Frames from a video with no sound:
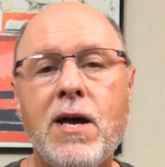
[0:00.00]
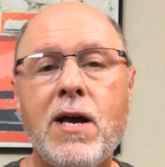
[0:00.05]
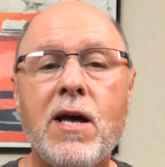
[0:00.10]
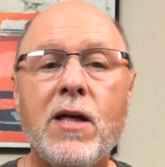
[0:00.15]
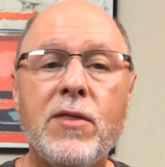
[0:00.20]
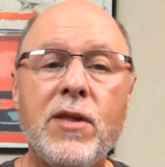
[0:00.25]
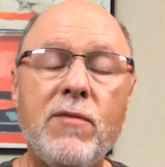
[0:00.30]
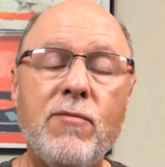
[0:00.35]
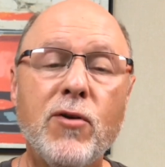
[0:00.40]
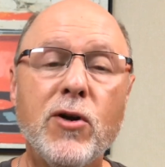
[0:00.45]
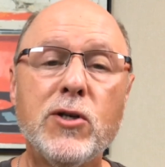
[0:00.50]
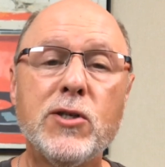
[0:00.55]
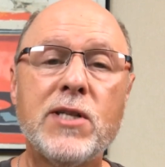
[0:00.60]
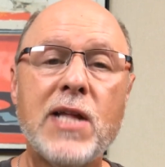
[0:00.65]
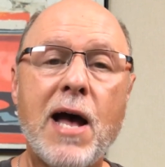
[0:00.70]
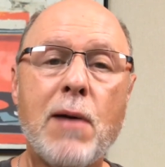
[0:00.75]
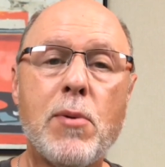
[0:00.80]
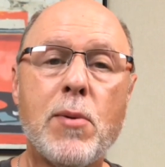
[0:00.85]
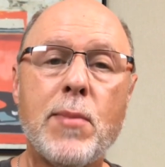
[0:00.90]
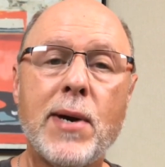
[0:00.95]
The first
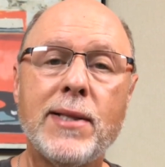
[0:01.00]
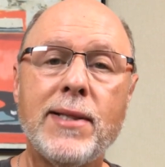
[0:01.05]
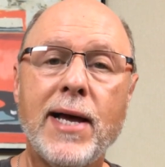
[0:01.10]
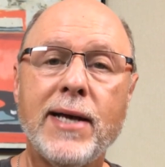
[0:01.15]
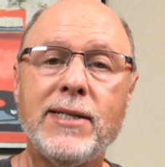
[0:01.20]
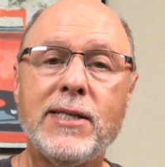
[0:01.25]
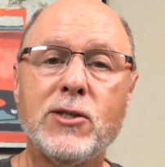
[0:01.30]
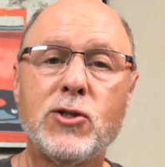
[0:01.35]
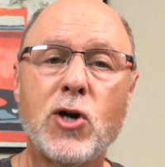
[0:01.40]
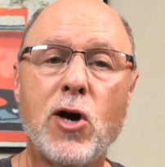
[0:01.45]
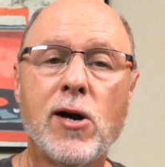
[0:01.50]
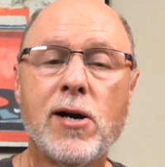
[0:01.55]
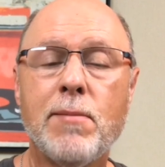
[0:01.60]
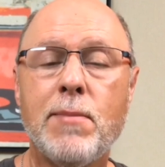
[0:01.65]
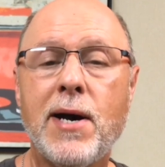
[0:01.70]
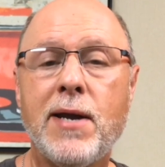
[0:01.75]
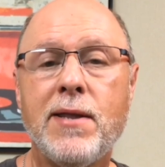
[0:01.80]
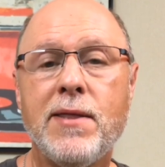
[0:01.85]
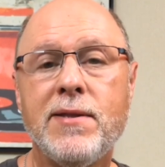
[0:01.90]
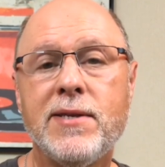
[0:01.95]
album I'd like to talk
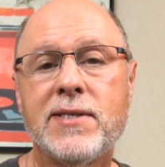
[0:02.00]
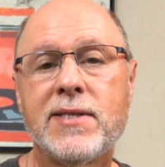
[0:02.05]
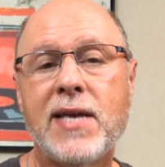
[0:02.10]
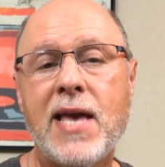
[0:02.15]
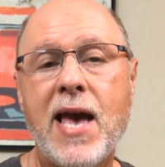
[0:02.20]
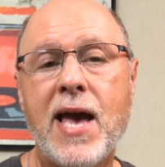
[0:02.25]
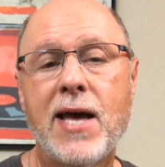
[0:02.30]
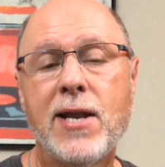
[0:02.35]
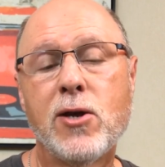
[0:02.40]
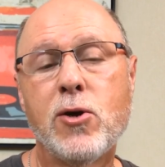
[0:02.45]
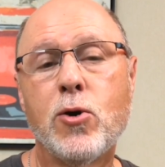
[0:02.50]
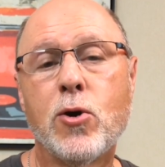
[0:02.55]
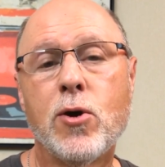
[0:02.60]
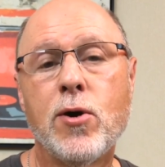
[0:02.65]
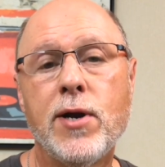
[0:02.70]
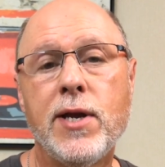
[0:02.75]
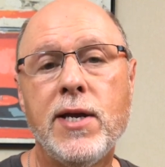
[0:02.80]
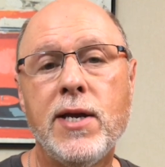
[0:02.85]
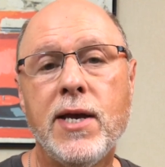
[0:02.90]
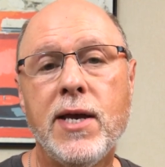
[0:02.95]
about in this
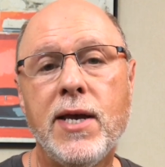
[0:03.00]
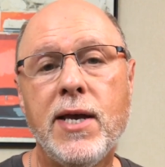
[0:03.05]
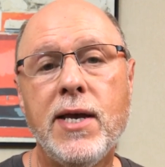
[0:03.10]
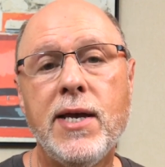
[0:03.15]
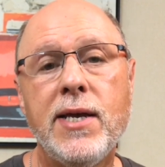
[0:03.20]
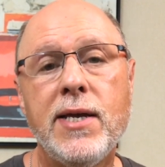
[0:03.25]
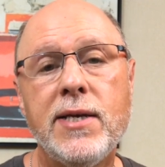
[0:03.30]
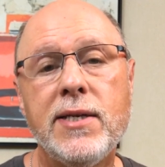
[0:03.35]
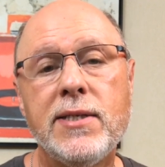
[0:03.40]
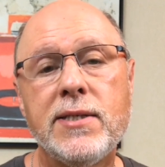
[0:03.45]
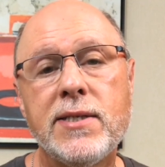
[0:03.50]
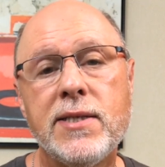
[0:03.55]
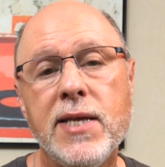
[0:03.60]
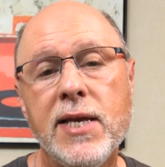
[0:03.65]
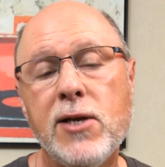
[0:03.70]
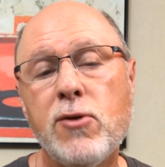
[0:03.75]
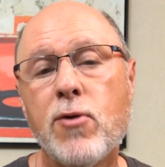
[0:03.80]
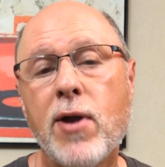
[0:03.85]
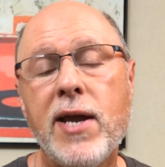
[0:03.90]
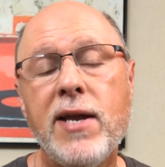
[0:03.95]
category is the
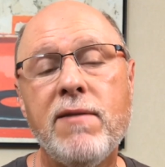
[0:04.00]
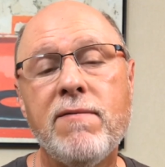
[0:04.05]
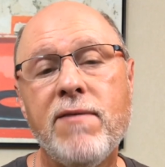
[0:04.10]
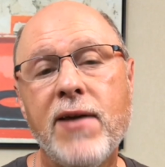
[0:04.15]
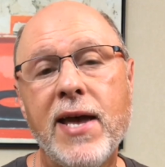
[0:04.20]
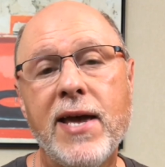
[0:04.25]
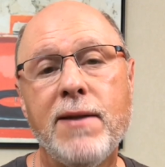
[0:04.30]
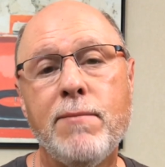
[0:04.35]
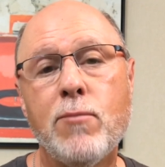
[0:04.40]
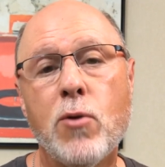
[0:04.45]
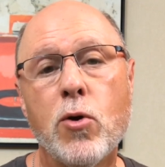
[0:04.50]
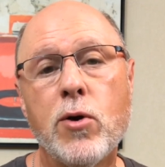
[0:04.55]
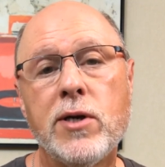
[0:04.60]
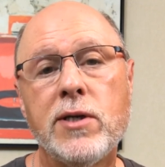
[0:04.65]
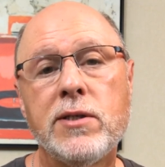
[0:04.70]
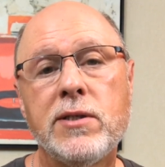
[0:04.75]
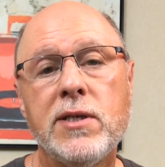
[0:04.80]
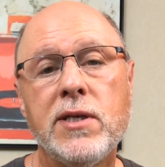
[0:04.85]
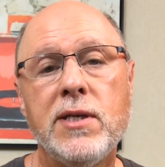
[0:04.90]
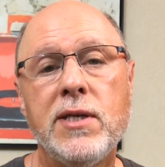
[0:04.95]
great Van
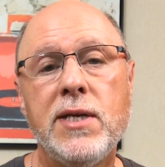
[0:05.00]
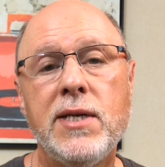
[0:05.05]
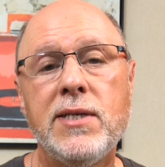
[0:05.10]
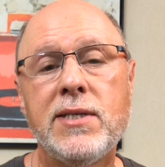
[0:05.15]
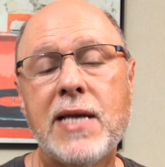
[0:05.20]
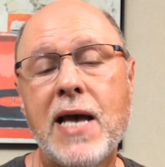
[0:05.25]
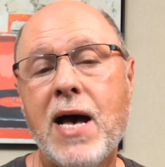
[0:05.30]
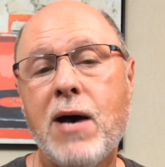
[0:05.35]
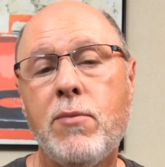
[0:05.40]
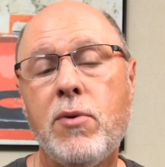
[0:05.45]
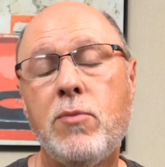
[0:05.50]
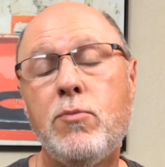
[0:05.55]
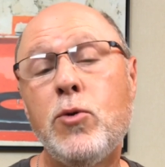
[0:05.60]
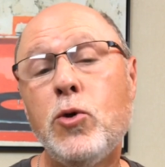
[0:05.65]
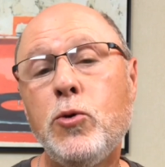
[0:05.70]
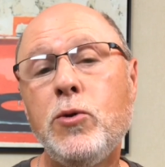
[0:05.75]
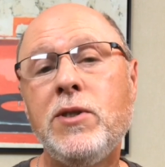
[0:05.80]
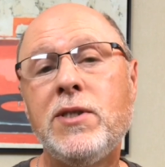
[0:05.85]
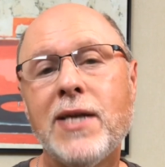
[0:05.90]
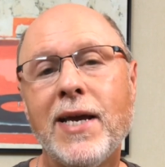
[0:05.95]
Morrison, his album
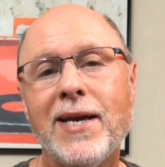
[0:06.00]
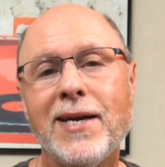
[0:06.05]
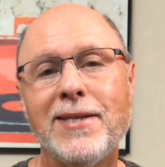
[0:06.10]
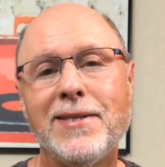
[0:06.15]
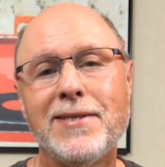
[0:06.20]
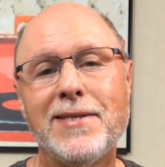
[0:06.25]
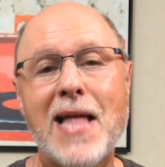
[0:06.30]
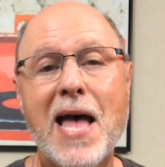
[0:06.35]
Moondance.